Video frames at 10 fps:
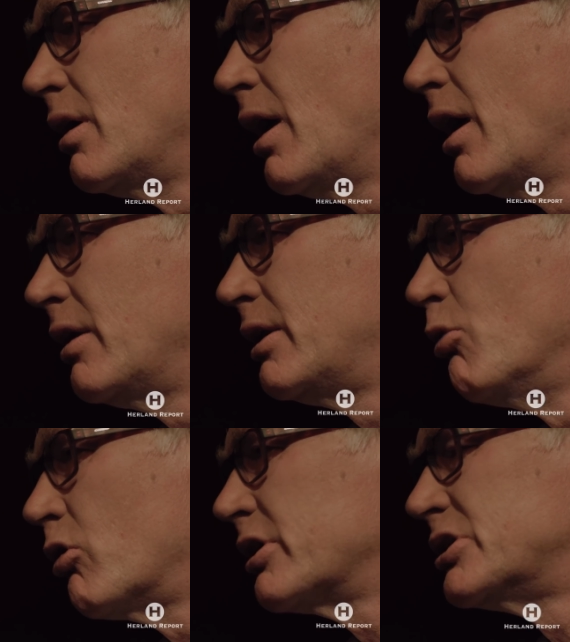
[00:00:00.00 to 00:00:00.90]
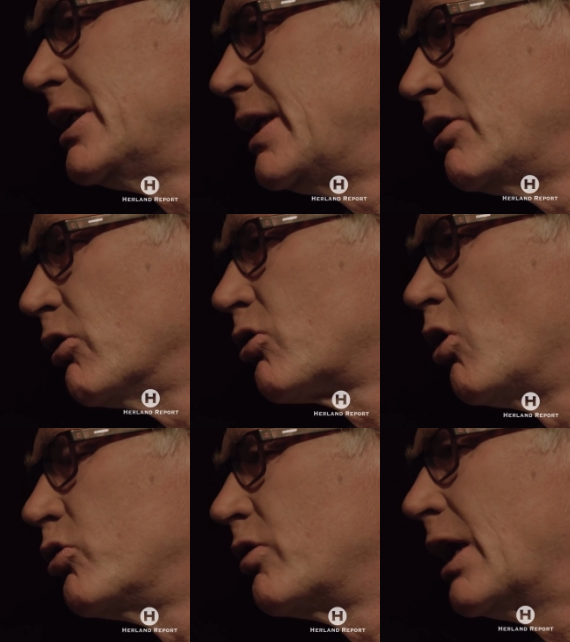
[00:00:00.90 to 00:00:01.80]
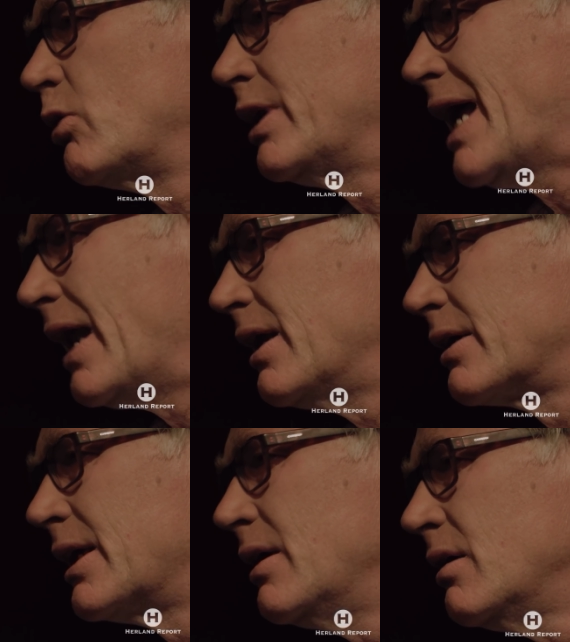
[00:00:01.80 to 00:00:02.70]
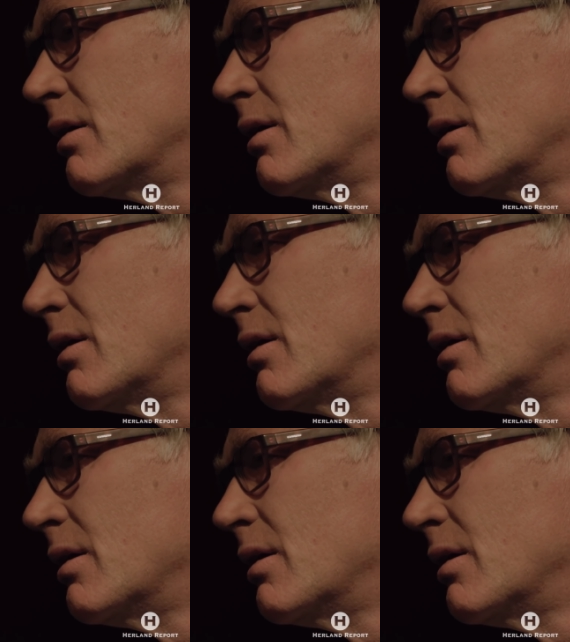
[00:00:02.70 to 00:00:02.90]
Democracy did not go together with anarchy,